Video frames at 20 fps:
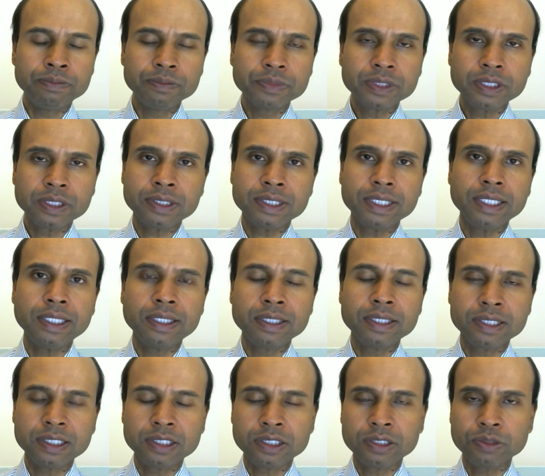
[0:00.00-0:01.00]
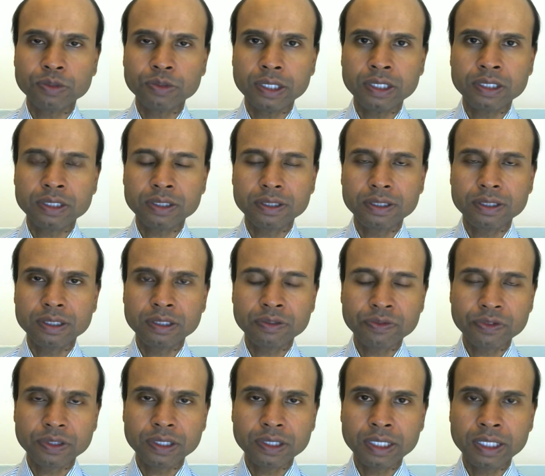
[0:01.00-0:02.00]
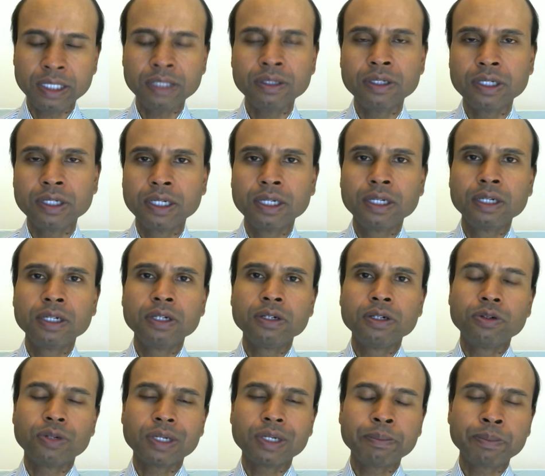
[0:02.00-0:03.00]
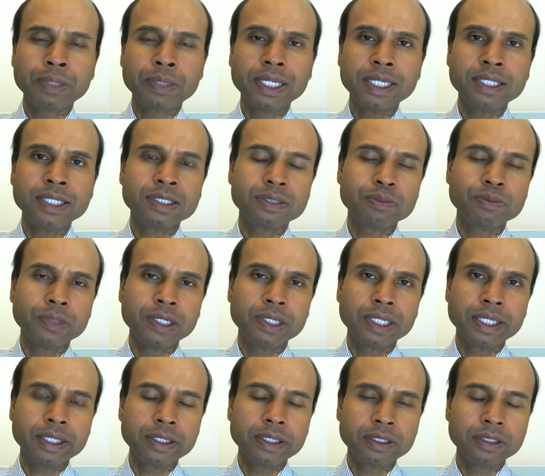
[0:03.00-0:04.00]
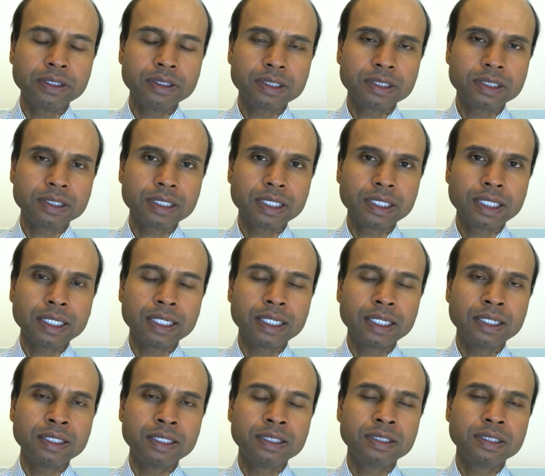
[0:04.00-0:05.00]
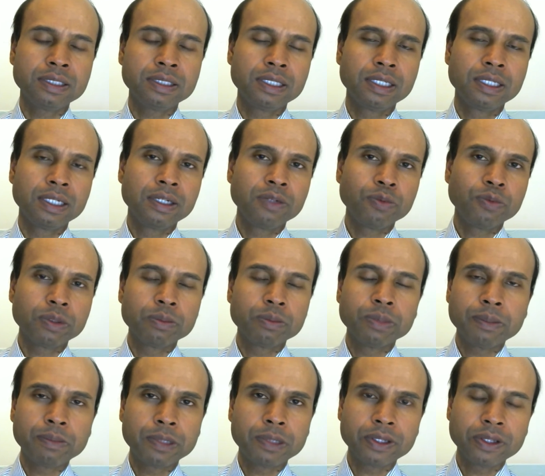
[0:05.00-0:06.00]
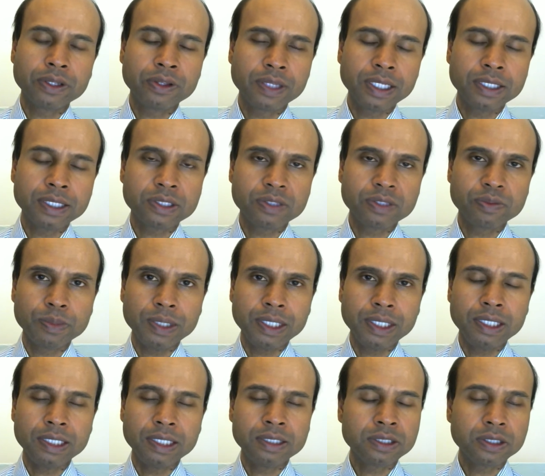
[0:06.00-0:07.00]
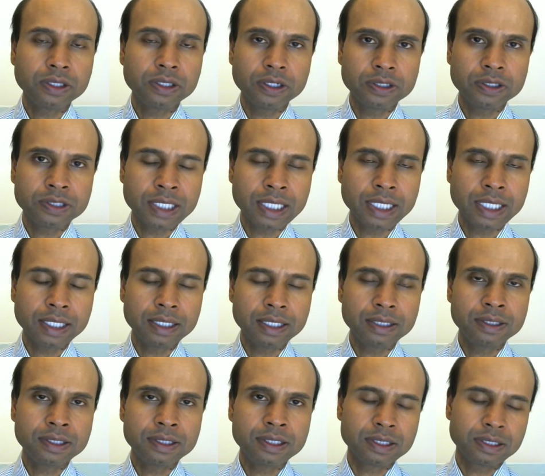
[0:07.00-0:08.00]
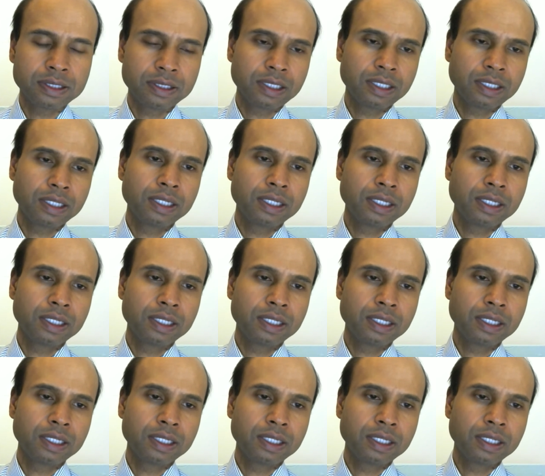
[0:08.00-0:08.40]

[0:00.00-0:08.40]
to see the situation differently, or I place my guilt and what my brother thinks of me into God's hands,